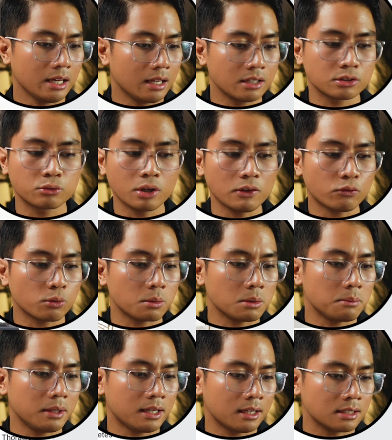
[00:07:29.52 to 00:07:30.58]
it is great for me,
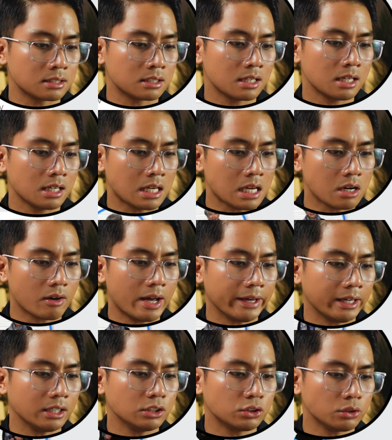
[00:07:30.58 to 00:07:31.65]
because here I
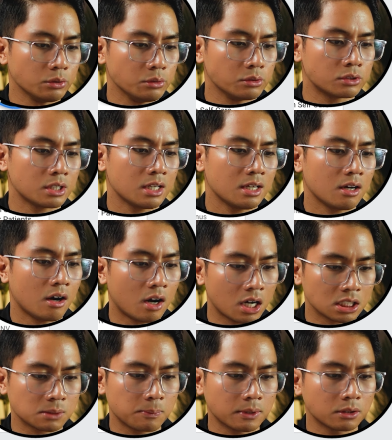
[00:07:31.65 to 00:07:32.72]
can choose
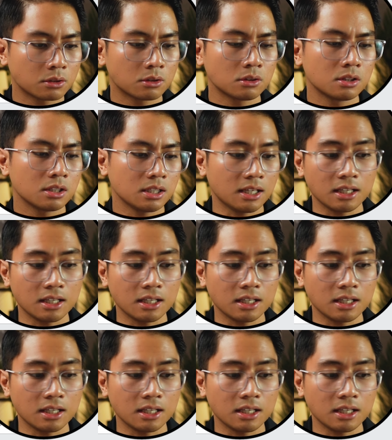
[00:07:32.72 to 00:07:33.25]
hospital,